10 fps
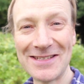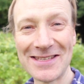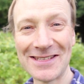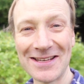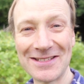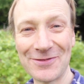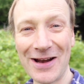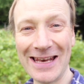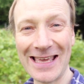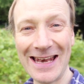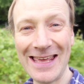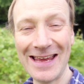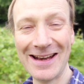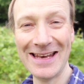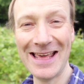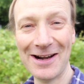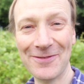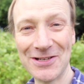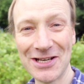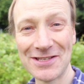just started to rain again here in
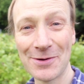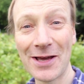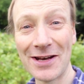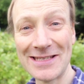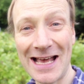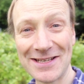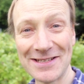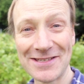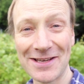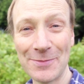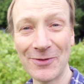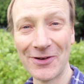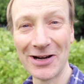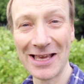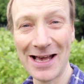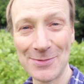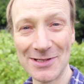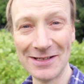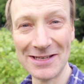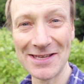Herefordshire, so I'm going to dash inside before I get
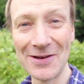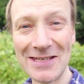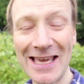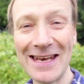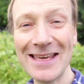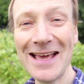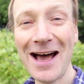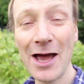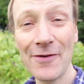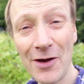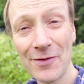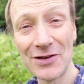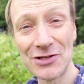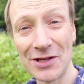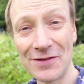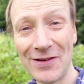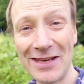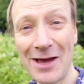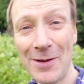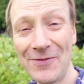absolutely soaked again. I hope you've enjoyed the
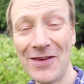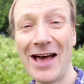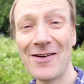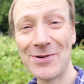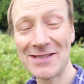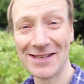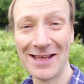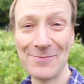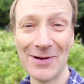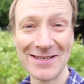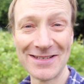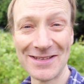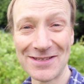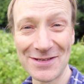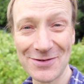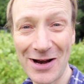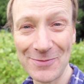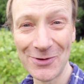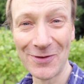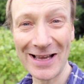video. If you have, press the like button and subscribe
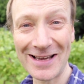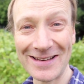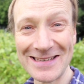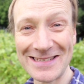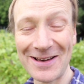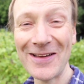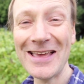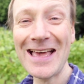and all that kind of stuff,